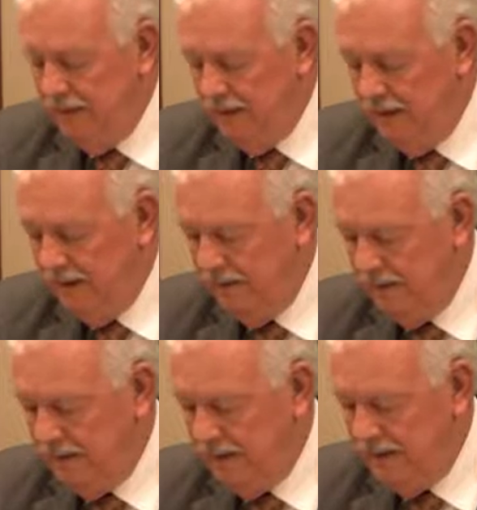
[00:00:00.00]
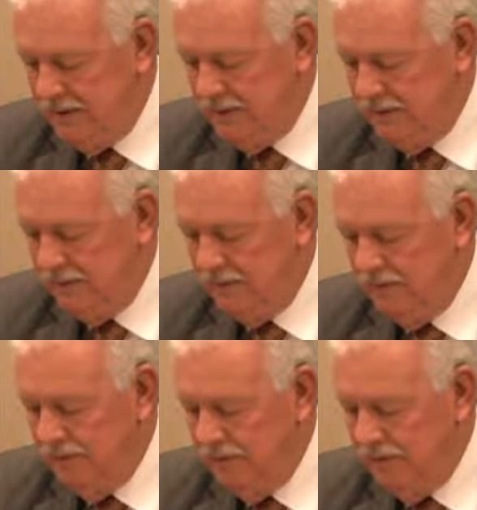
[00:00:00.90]
higher education has
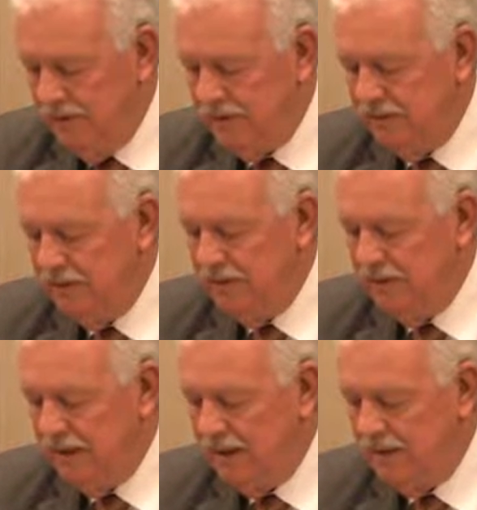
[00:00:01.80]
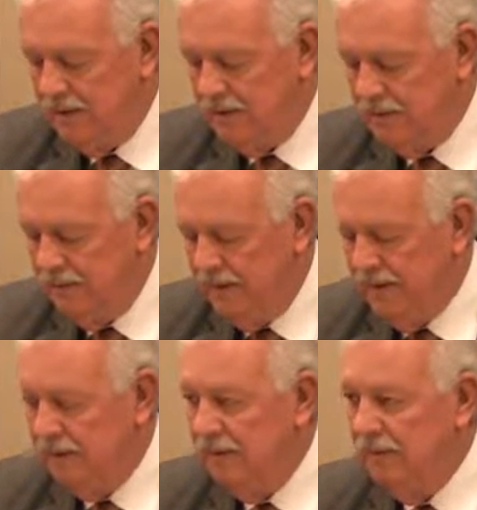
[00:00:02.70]
grown tuition to allow their
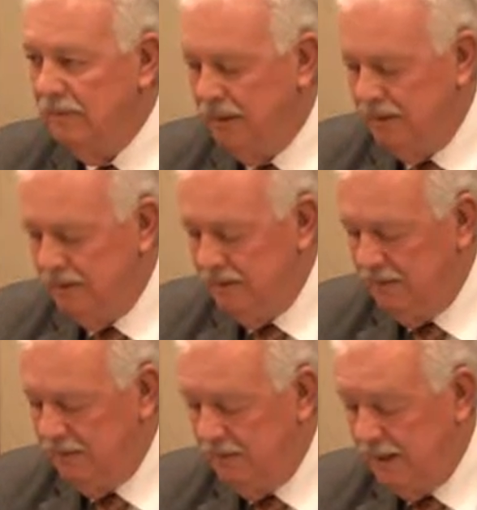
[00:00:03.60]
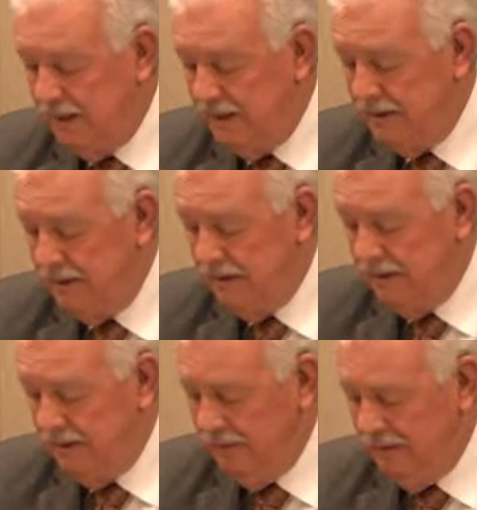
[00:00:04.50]
spending to raise
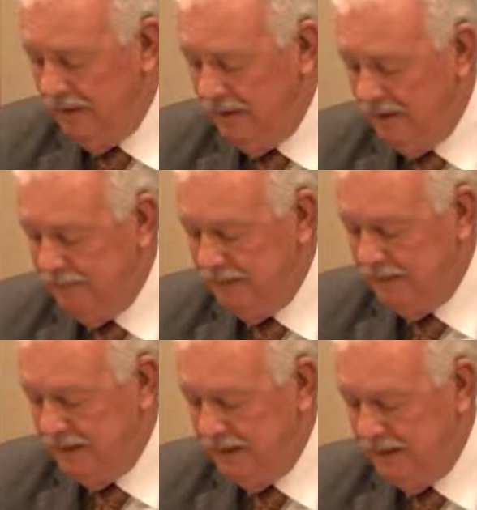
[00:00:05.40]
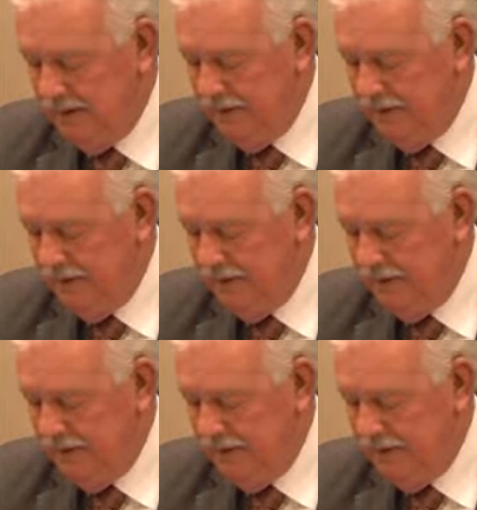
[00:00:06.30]
138%.